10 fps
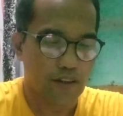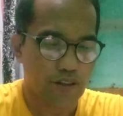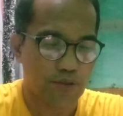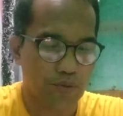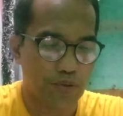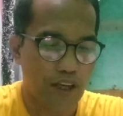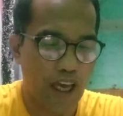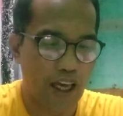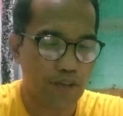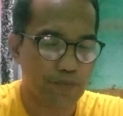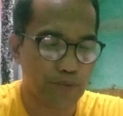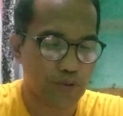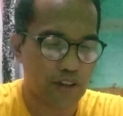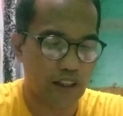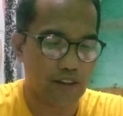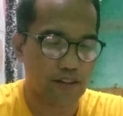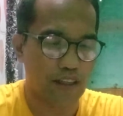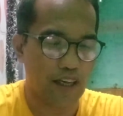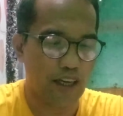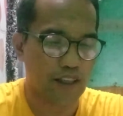So, health protect
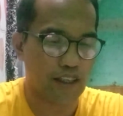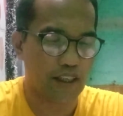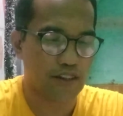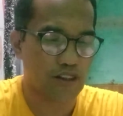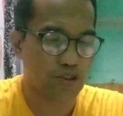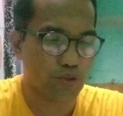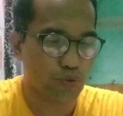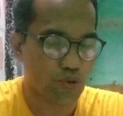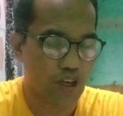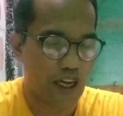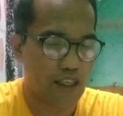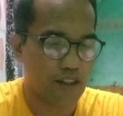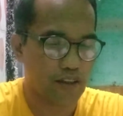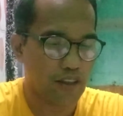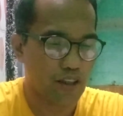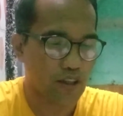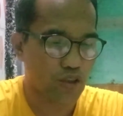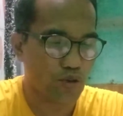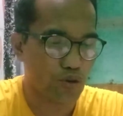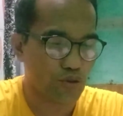against stroke and
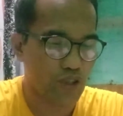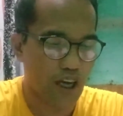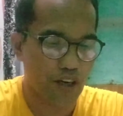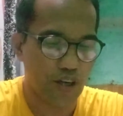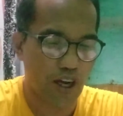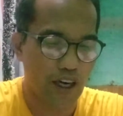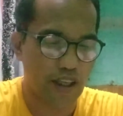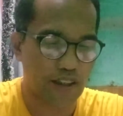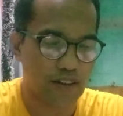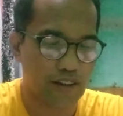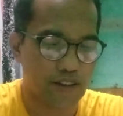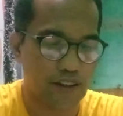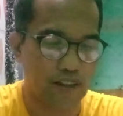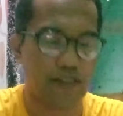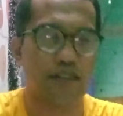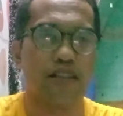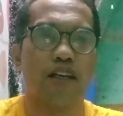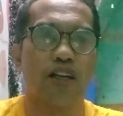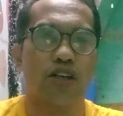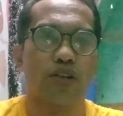coronary heart disease.
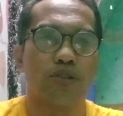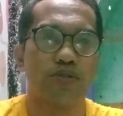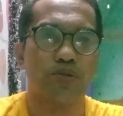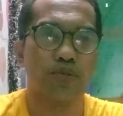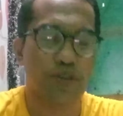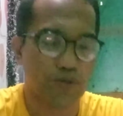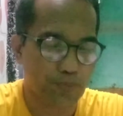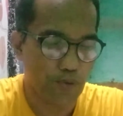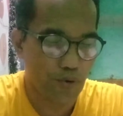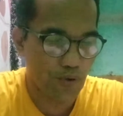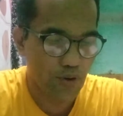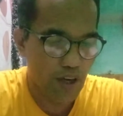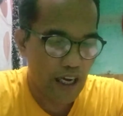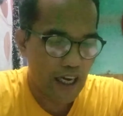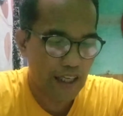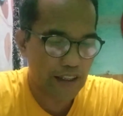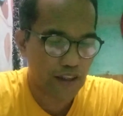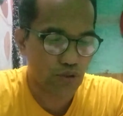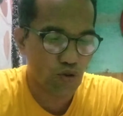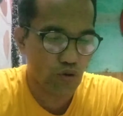So, ito po ay
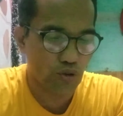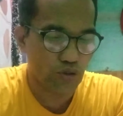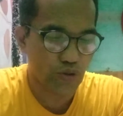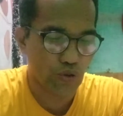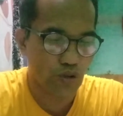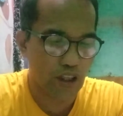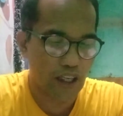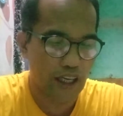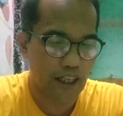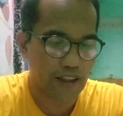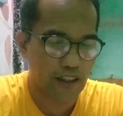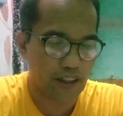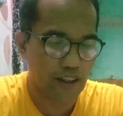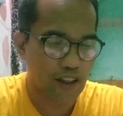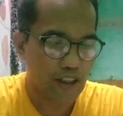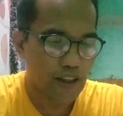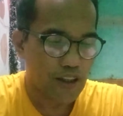nagkukontrol ng ating,